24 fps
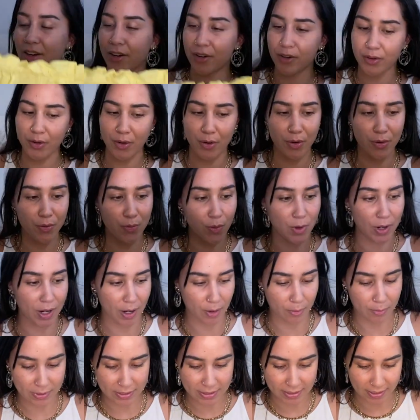don't know what I
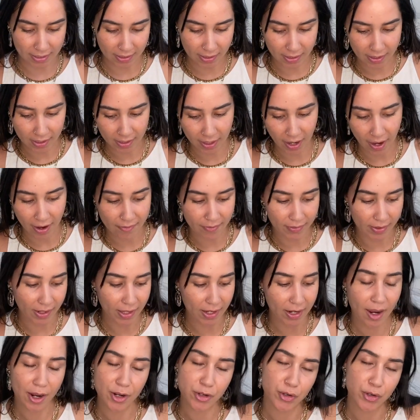was thinking. I feel like I